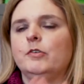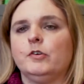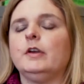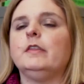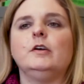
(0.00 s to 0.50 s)

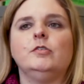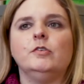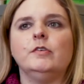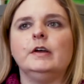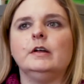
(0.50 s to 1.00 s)

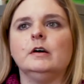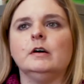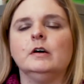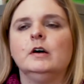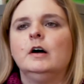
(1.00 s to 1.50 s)
circulation
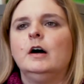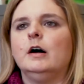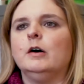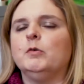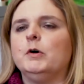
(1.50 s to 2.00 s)
data,
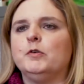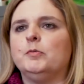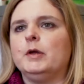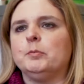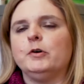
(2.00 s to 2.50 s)
what
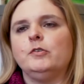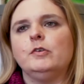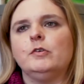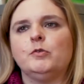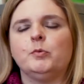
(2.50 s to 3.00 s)
was being
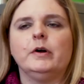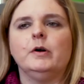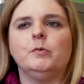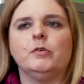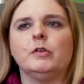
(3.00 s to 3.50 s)
purchased,
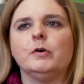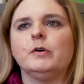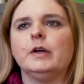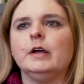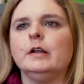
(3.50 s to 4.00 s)
where it was
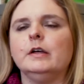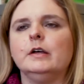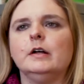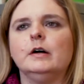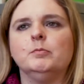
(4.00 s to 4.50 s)

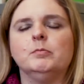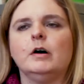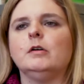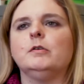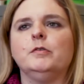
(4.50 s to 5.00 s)
located,
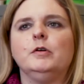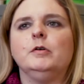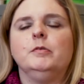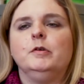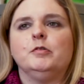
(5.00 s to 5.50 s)
all of
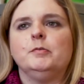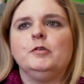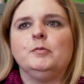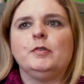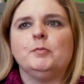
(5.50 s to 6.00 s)
the
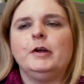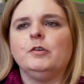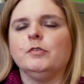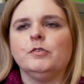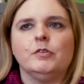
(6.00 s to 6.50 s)
information about the
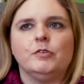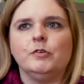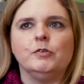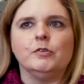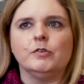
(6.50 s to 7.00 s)
patrons, the
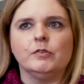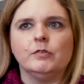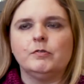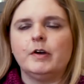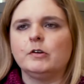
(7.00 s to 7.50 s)
students
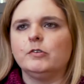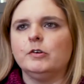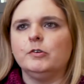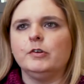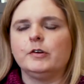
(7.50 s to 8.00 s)
and
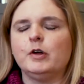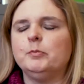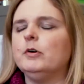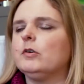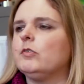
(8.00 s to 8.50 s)
faculty who checked
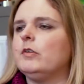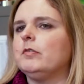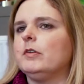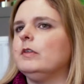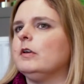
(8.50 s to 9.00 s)
out books.
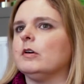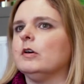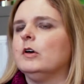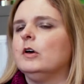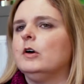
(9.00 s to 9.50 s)
Everything